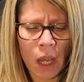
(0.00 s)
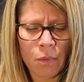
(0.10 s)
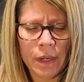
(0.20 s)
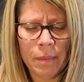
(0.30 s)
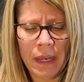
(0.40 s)
I'll
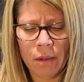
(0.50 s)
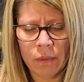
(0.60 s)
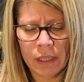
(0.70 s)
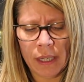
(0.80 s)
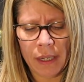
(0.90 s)
read about it
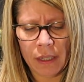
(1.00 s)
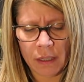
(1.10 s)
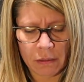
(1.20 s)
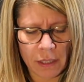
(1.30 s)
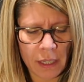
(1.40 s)
1 second.
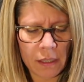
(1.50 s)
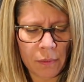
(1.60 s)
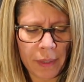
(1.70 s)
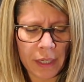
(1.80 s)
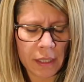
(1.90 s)
It'll tell
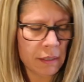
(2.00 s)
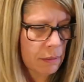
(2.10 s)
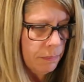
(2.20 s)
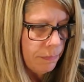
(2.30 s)
us what it is.